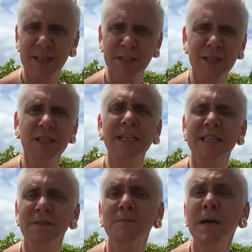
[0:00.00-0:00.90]
a
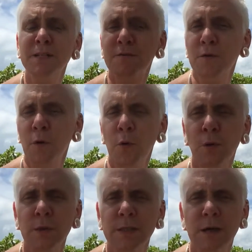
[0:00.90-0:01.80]
digestive metaphor
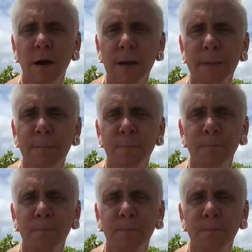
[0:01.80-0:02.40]
all the time.